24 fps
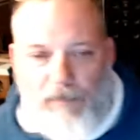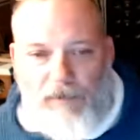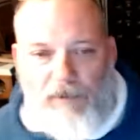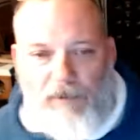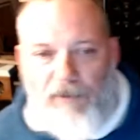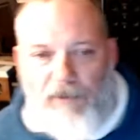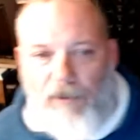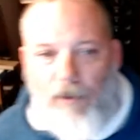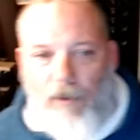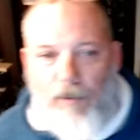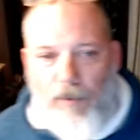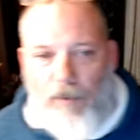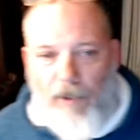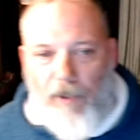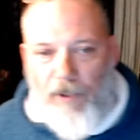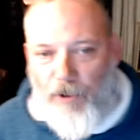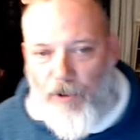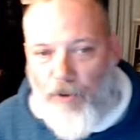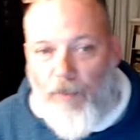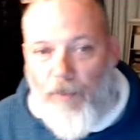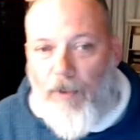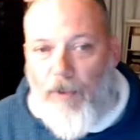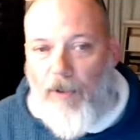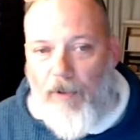So
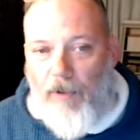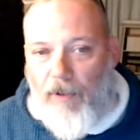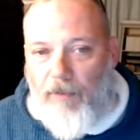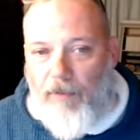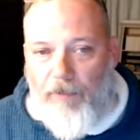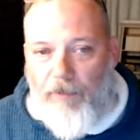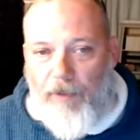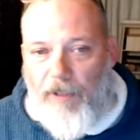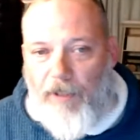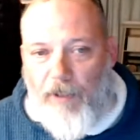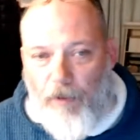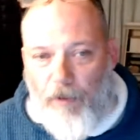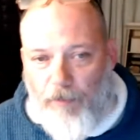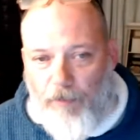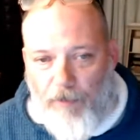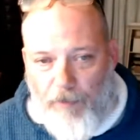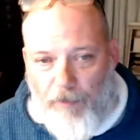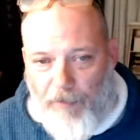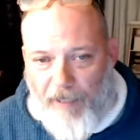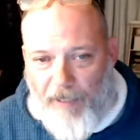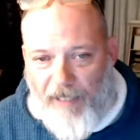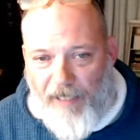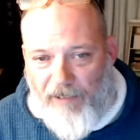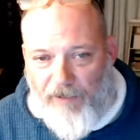accumulatively over
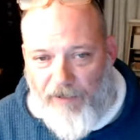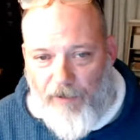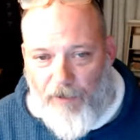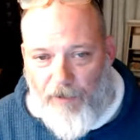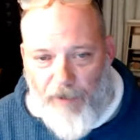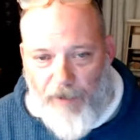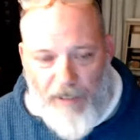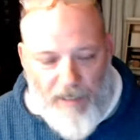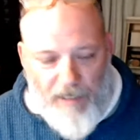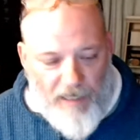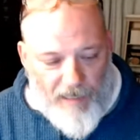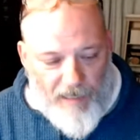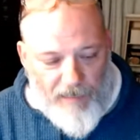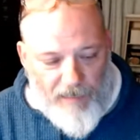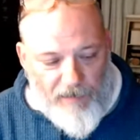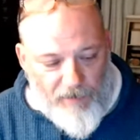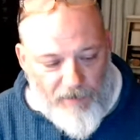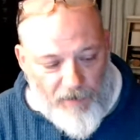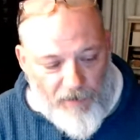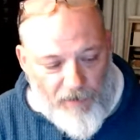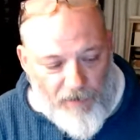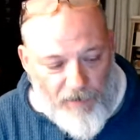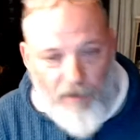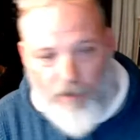the past 30
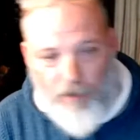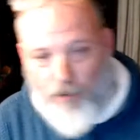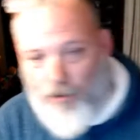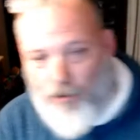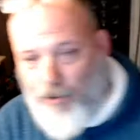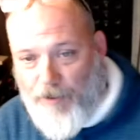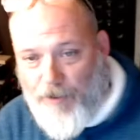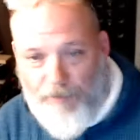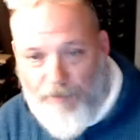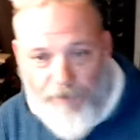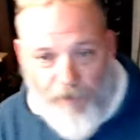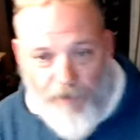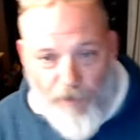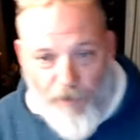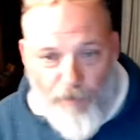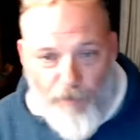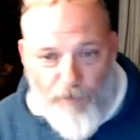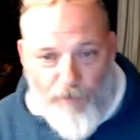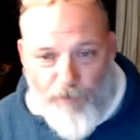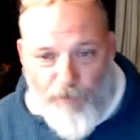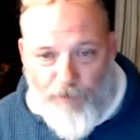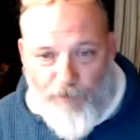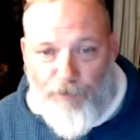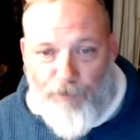days, shifted
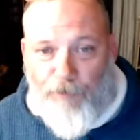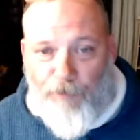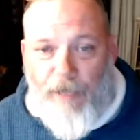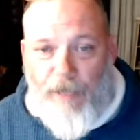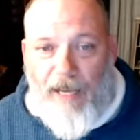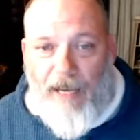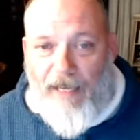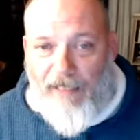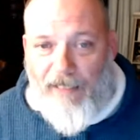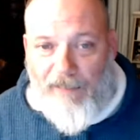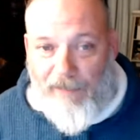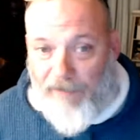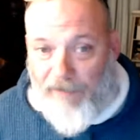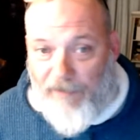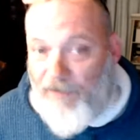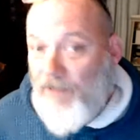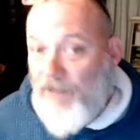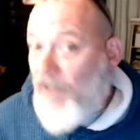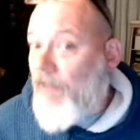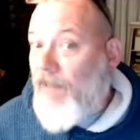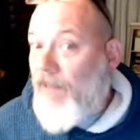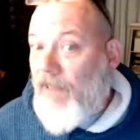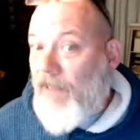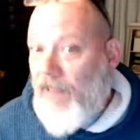over 2 days,
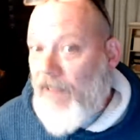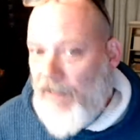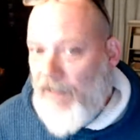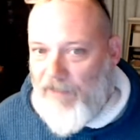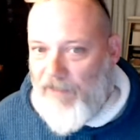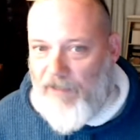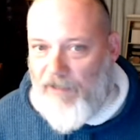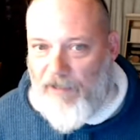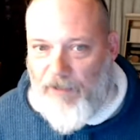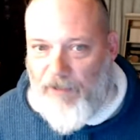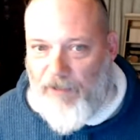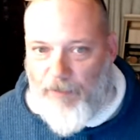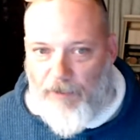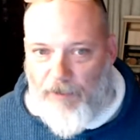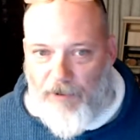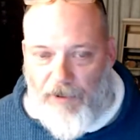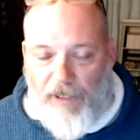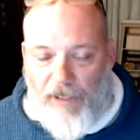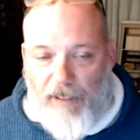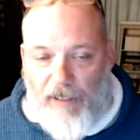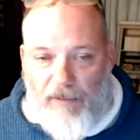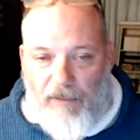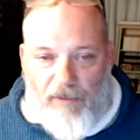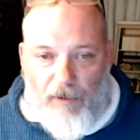suddenly it's
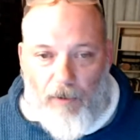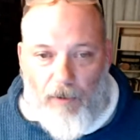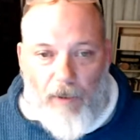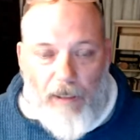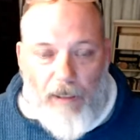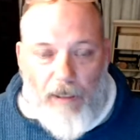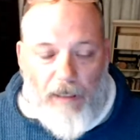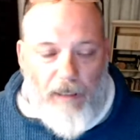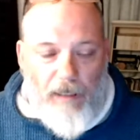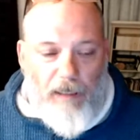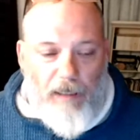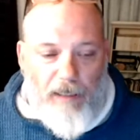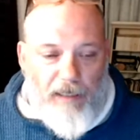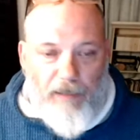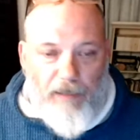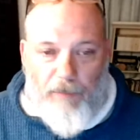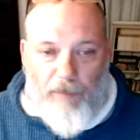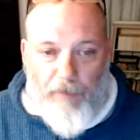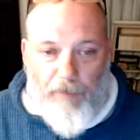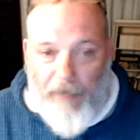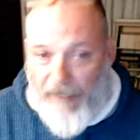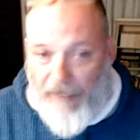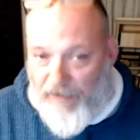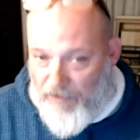6%. So in
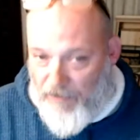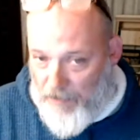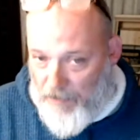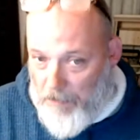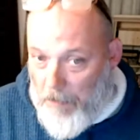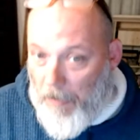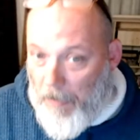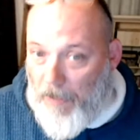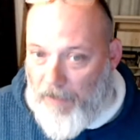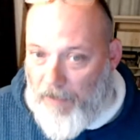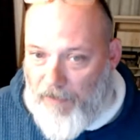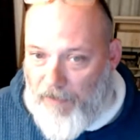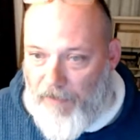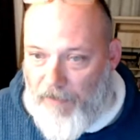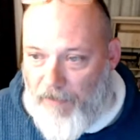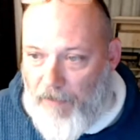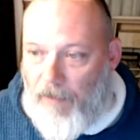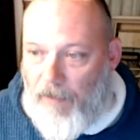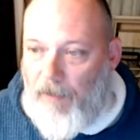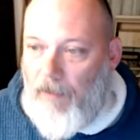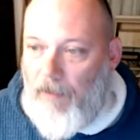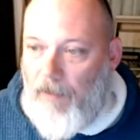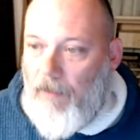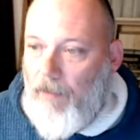the past
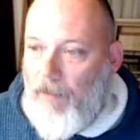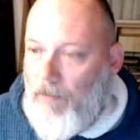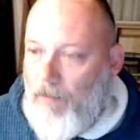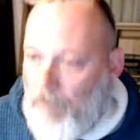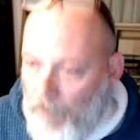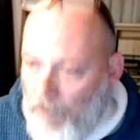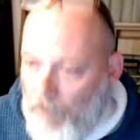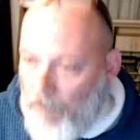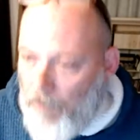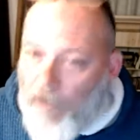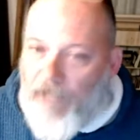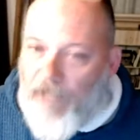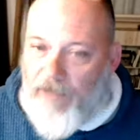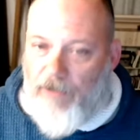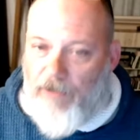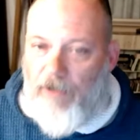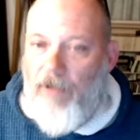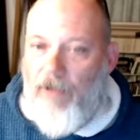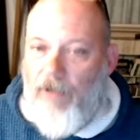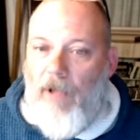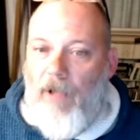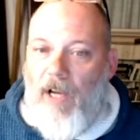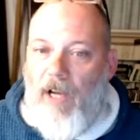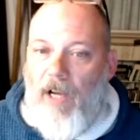month, the
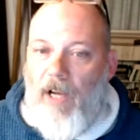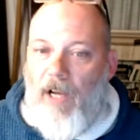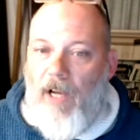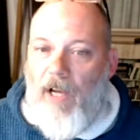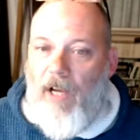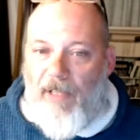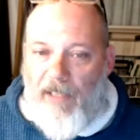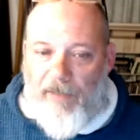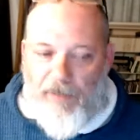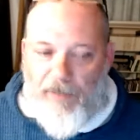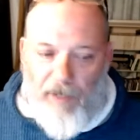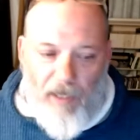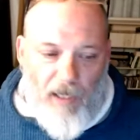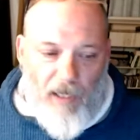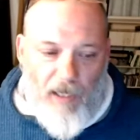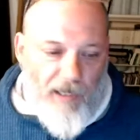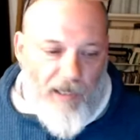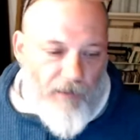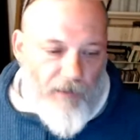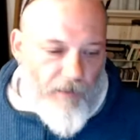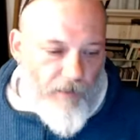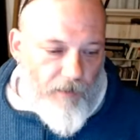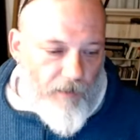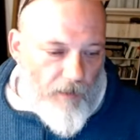rates are climbing even
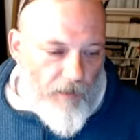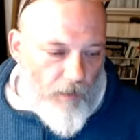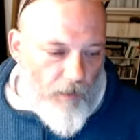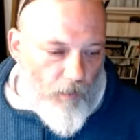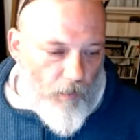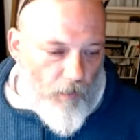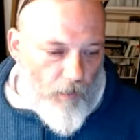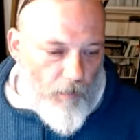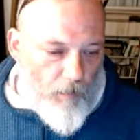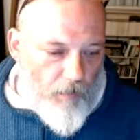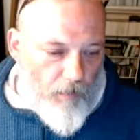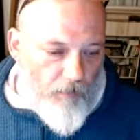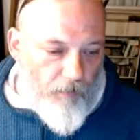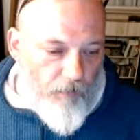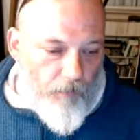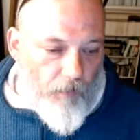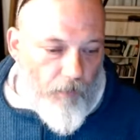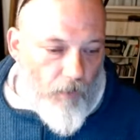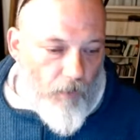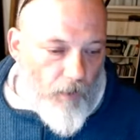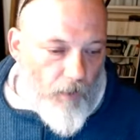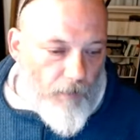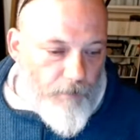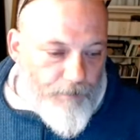higher than they were
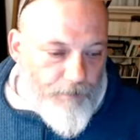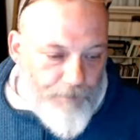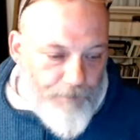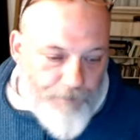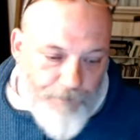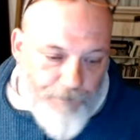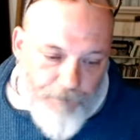before.